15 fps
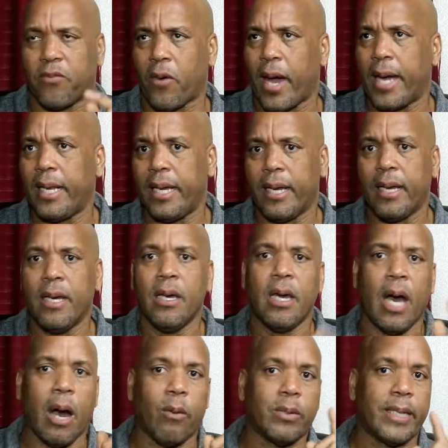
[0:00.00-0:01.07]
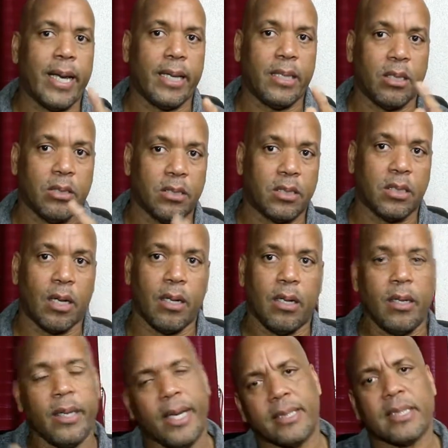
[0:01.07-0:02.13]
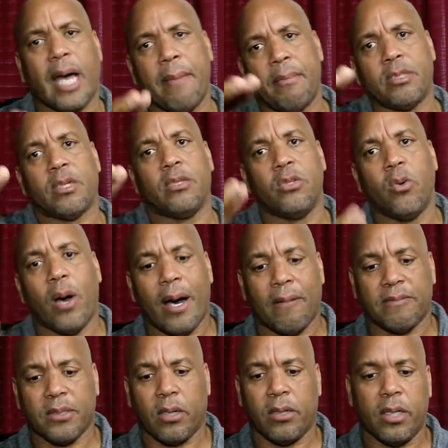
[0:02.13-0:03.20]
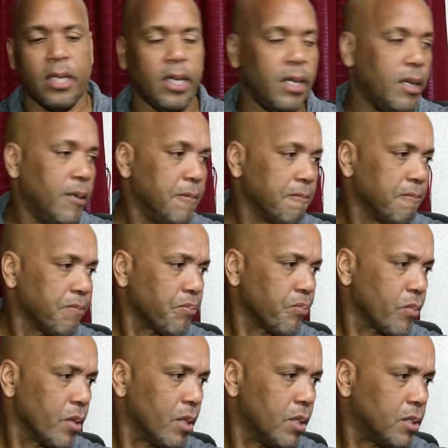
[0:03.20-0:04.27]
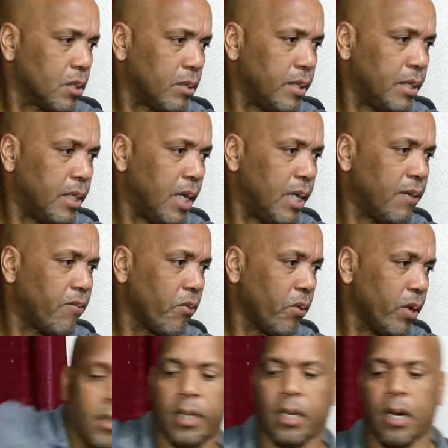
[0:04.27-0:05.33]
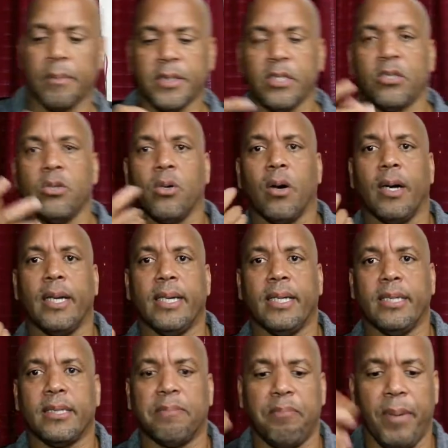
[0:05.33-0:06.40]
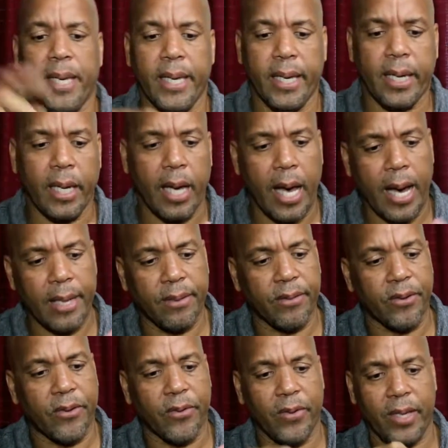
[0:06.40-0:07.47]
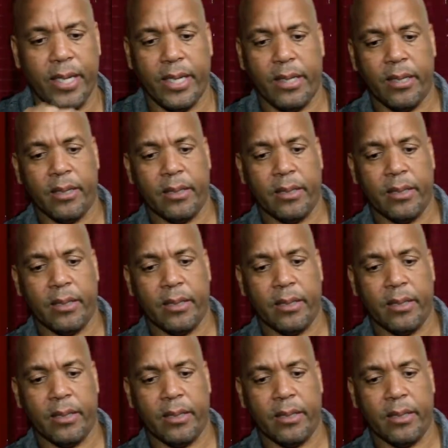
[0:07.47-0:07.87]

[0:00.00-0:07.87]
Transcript: Friday I would get it on Sunday yes Amazon do have Sunday Sunday delivery it comes in two colors pink and green